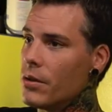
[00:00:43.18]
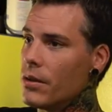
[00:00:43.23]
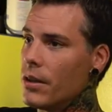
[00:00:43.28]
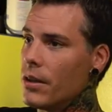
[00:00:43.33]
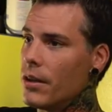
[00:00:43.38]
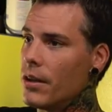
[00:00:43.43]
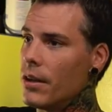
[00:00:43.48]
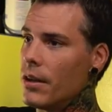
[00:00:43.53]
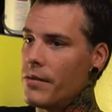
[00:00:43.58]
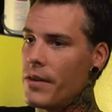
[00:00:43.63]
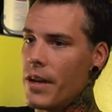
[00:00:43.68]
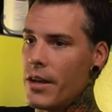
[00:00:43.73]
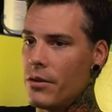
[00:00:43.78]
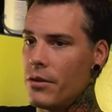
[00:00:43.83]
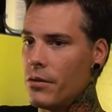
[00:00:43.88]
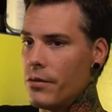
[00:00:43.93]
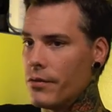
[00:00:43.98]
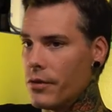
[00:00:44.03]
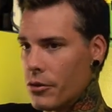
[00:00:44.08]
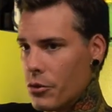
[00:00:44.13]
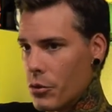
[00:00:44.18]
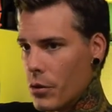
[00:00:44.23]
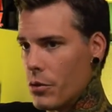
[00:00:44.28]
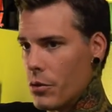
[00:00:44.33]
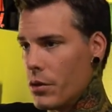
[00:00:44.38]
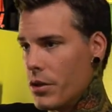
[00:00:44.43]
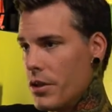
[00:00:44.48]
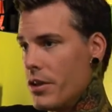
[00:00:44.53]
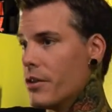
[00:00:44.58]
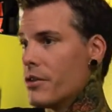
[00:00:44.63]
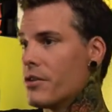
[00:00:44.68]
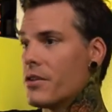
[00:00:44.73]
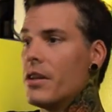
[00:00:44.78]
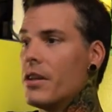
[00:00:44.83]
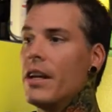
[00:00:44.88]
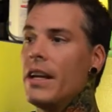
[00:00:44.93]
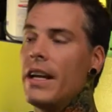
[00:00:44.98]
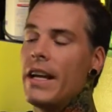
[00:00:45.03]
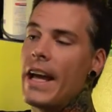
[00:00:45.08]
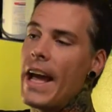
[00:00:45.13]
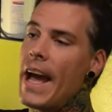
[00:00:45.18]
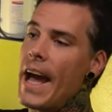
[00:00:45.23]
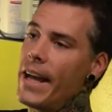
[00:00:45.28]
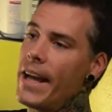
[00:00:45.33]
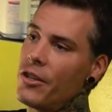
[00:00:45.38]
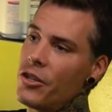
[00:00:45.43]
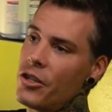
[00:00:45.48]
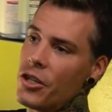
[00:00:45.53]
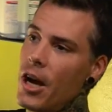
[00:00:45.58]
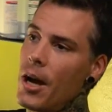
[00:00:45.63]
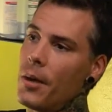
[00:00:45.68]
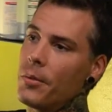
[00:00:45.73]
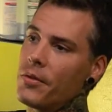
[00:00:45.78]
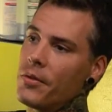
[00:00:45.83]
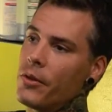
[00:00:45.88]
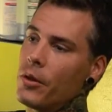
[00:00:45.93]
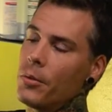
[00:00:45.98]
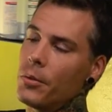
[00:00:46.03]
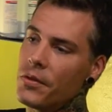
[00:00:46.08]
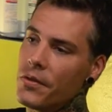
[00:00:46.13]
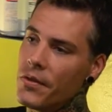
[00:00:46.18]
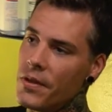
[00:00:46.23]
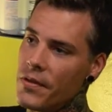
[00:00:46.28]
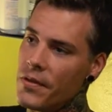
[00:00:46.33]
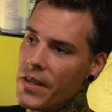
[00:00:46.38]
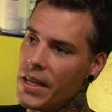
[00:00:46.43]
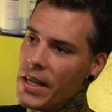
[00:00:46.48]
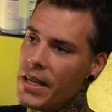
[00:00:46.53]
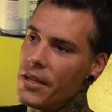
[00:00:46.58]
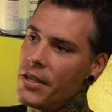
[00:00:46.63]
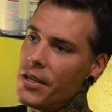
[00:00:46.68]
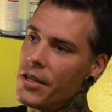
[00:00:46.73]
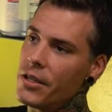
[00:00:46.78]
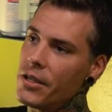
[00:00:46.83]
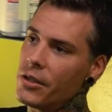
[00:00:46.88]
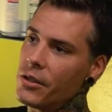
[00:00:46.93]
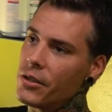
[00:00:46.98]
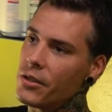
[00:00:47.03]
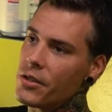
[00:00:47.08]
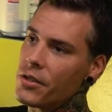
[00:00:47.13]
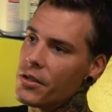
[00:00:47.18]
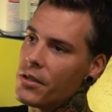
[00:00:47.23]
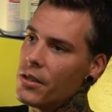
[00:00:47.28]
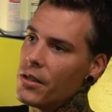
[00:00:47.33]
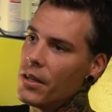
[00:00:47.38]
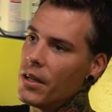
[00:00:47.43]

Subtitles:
I've tattooed for 21 years, had shops for almost 15 years,